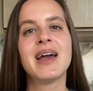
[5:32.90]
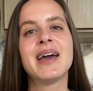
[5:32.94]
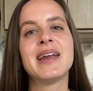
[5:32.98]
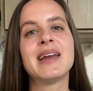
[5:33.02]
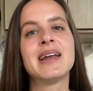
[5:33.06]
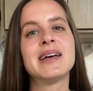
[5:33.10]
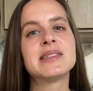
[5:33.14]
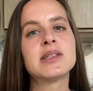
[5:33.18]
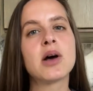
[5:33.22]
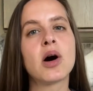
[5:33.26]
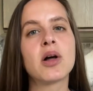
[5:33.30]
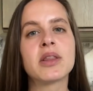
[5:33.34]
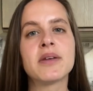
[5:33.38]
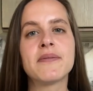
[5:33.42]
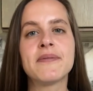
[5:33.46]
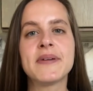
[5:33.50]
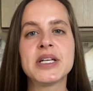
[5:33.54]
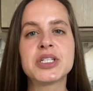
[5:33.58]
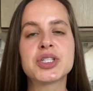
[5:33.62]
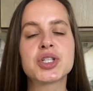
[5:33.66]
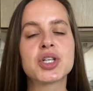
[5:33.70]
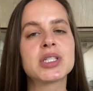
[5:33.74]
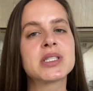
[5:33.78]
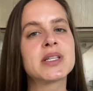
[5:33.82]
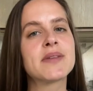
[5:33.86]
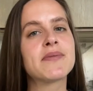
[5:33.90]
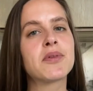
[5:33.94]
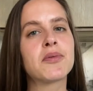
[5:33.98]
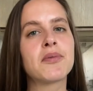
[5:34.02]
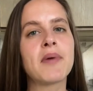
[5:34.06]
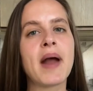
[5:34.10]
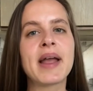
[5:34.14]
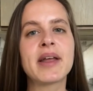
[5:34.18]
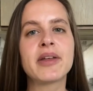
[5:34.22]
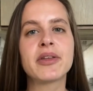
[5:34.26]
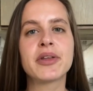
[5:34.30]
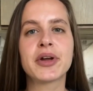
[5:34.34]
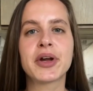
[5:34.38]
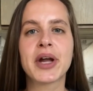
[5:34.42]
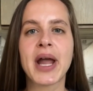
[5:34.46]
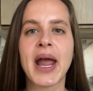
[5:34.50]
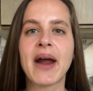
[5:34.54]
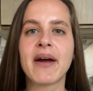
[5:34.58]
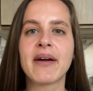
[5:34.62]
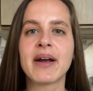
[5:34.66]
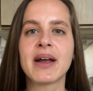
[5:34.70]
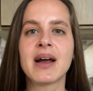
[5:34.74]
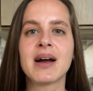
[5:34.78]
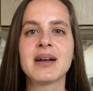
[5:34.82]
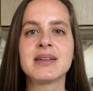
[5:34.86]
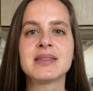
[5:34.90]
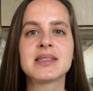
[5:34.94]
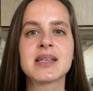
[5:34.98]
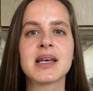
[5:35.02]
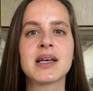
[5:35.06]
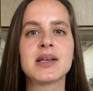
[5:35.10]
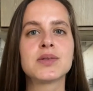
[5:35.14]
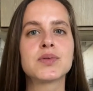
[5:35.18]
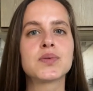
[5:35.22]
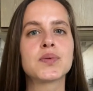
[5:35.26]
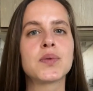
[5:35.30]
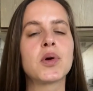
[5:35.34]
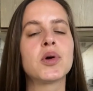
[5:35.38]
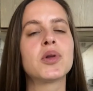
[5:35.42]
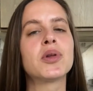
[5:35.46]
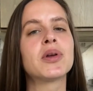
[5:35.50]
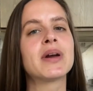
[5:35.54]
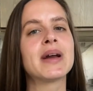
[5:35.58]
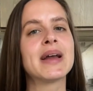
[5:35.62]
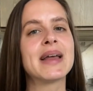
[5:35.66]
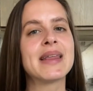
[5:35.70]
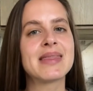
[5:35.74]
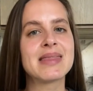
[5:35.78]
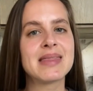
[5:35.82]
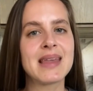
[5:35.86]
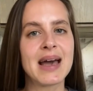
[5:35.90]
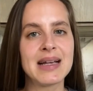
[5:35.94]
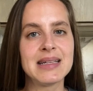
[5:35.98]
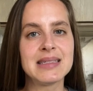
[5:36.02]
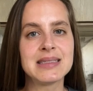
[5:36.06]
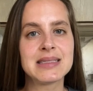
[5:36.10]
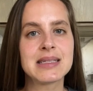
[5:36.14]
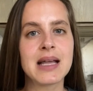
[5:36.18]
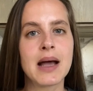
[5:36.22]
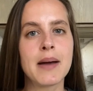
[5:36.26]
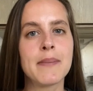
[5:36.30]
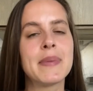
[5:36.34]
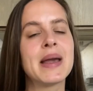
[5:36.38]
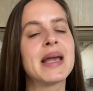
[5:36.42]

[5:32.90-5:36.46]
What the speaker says: It has all the features of the regular carry-on sized roller and then some,